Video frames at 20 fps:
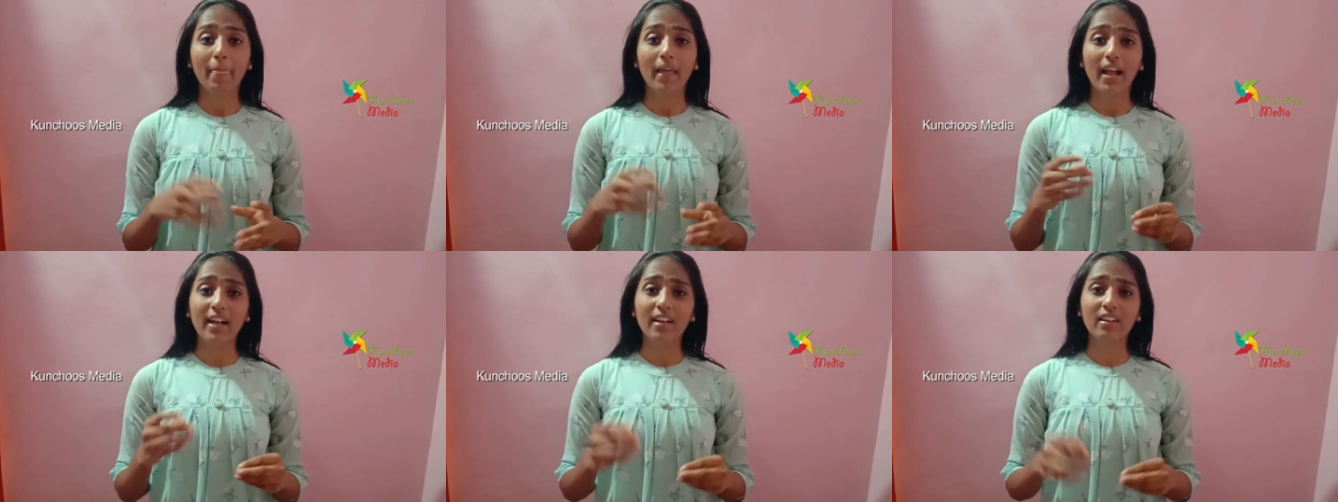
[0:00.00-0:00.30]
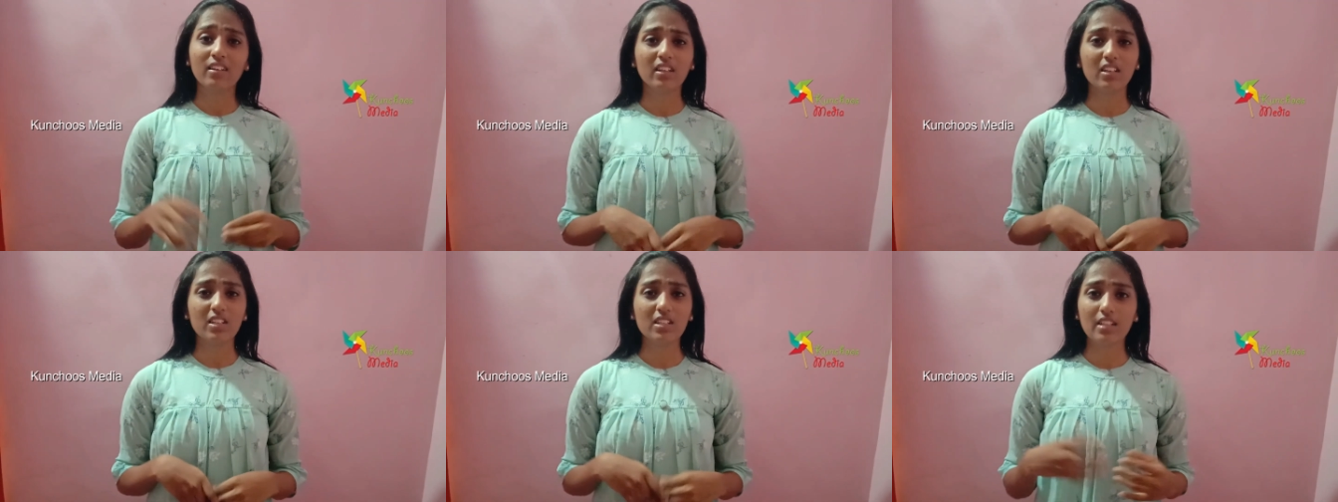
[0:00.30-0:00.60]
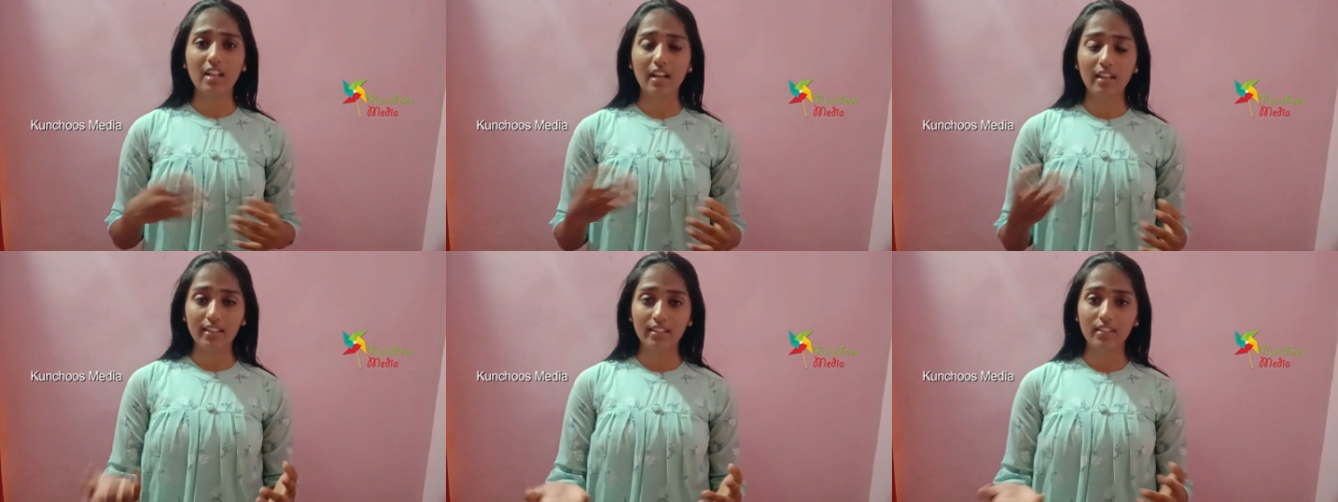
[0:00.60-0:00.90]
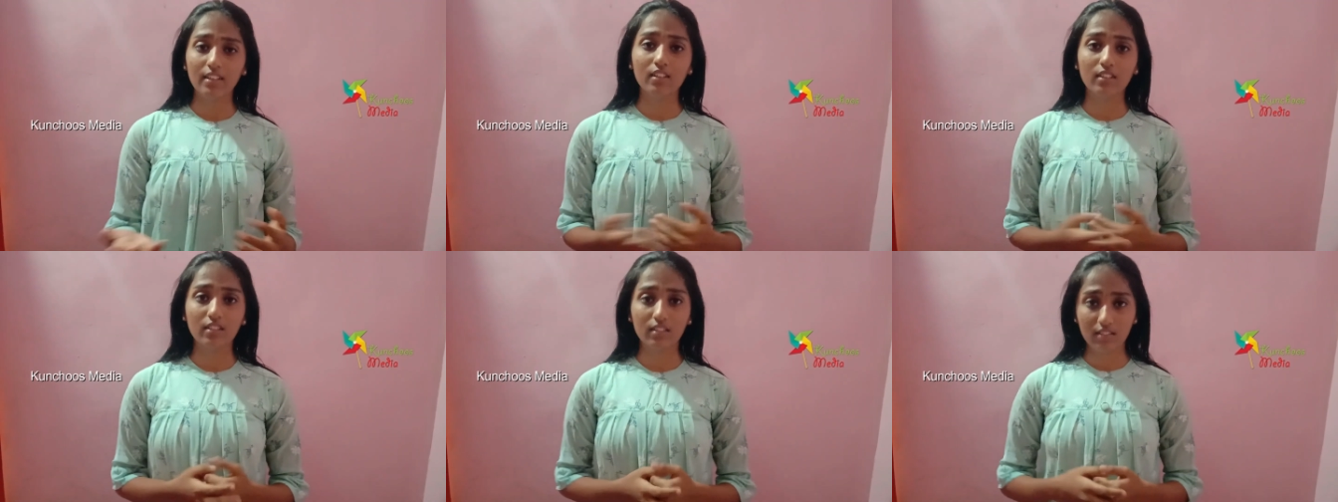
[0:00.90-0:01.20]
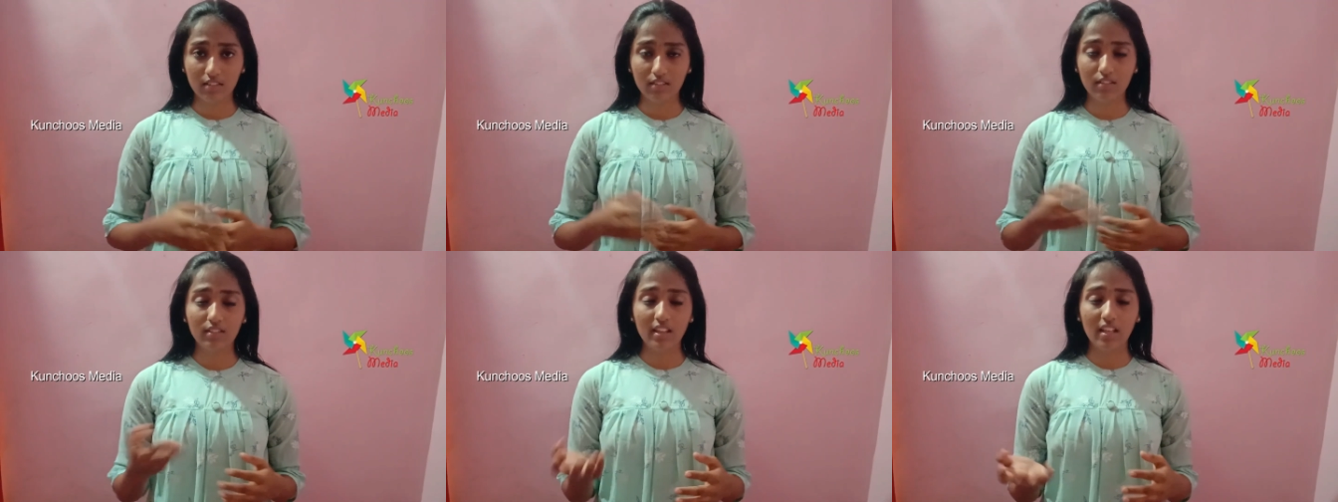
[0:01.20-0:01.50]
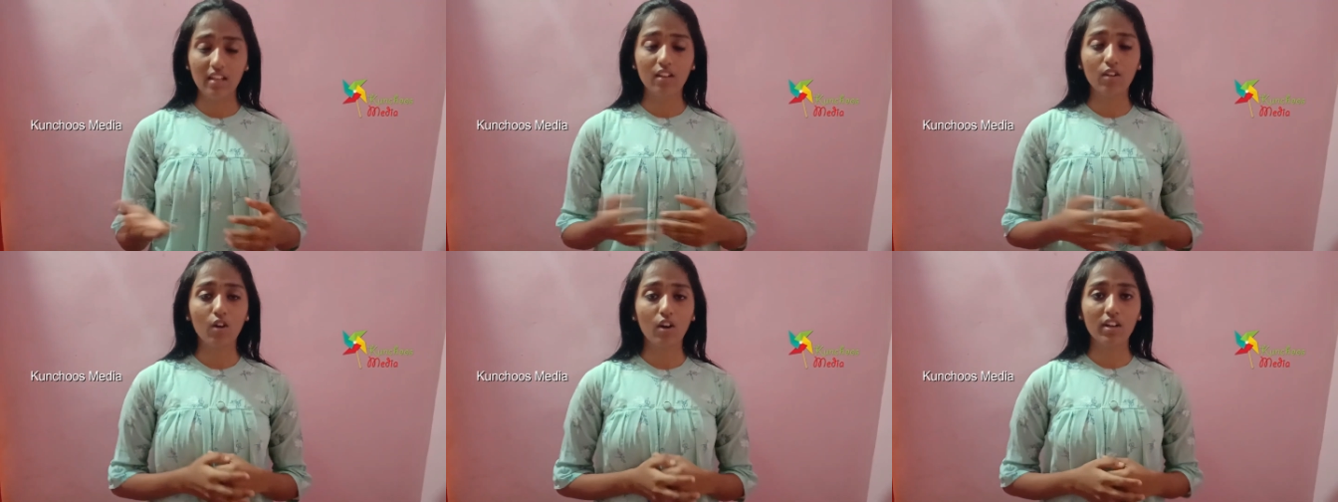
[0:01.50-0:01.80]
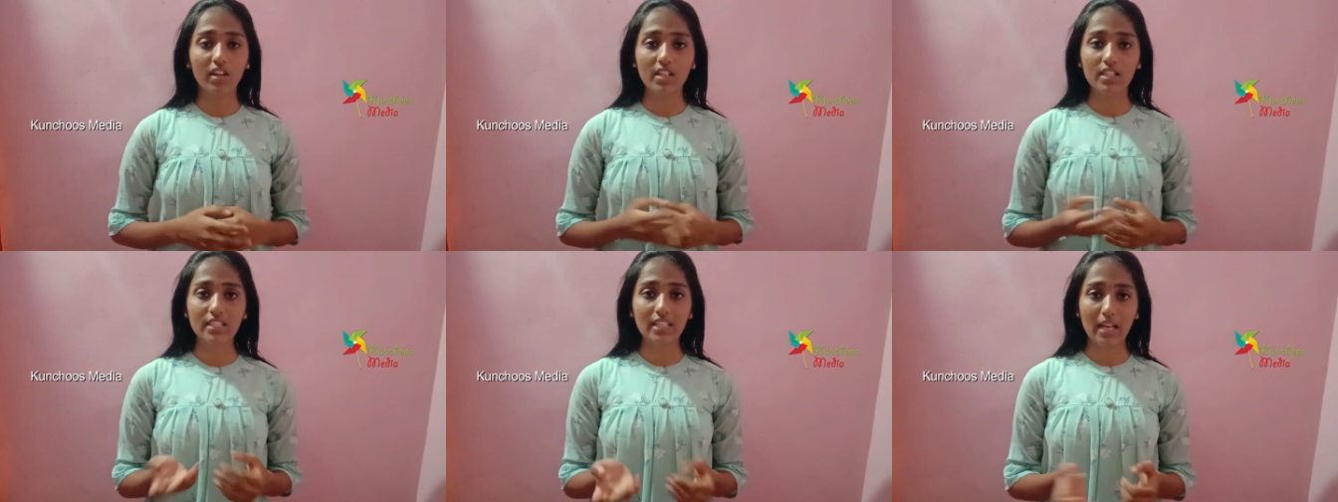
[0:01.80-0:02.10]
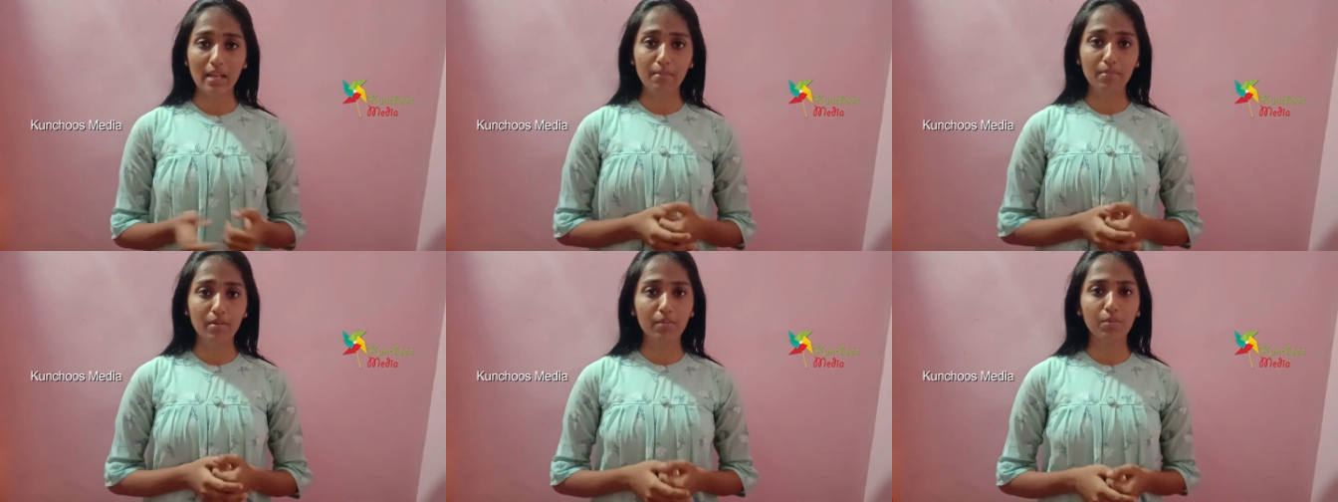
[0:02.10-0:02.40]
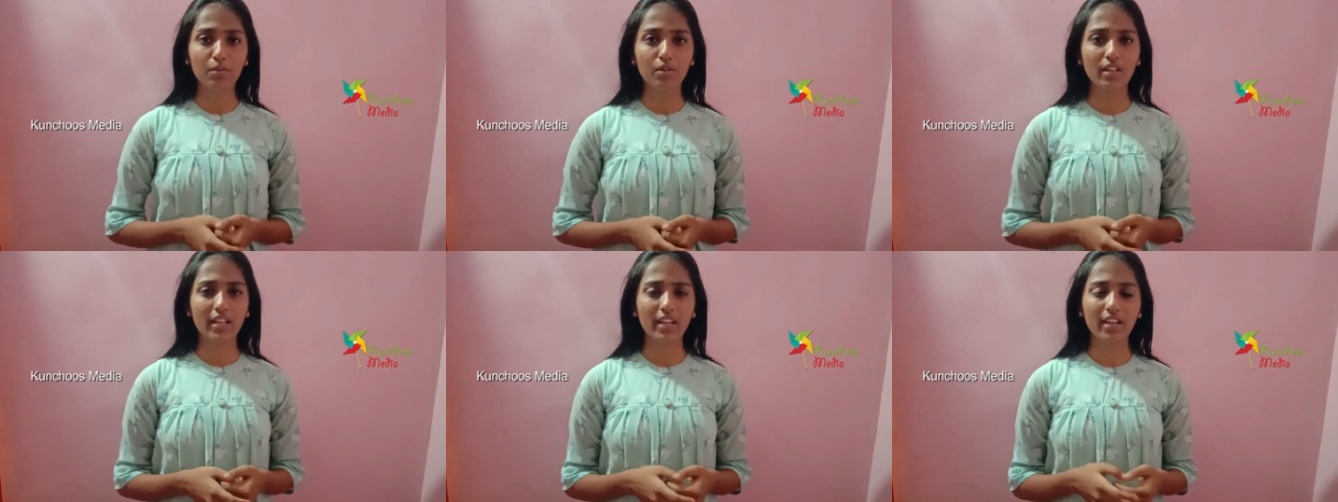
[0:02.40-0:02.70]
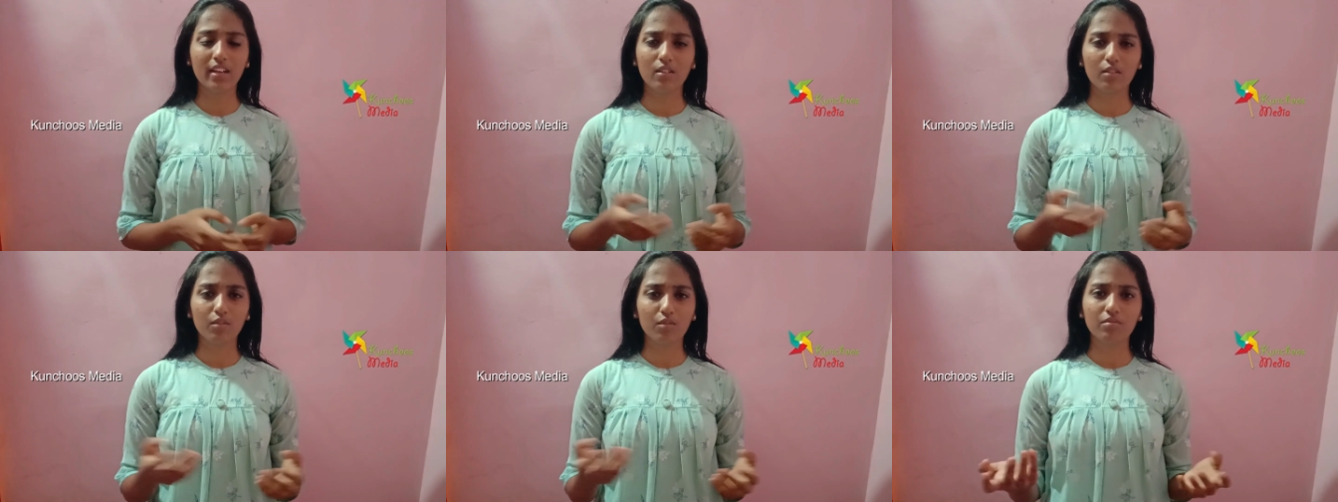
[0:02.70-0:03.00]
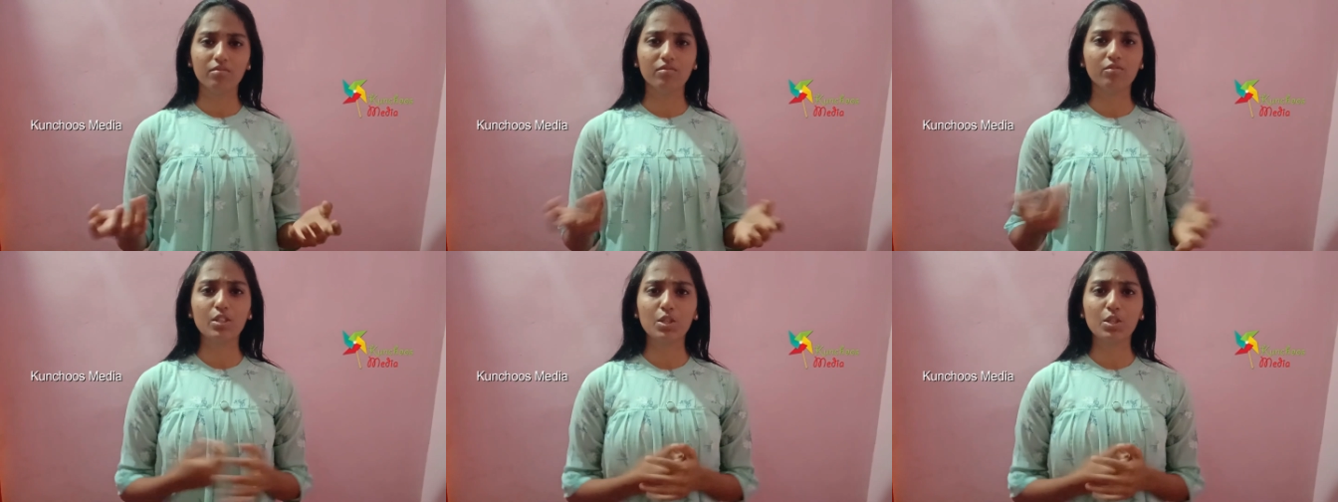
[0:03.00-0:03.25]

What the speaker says: And there is another thing called as cyberbullying,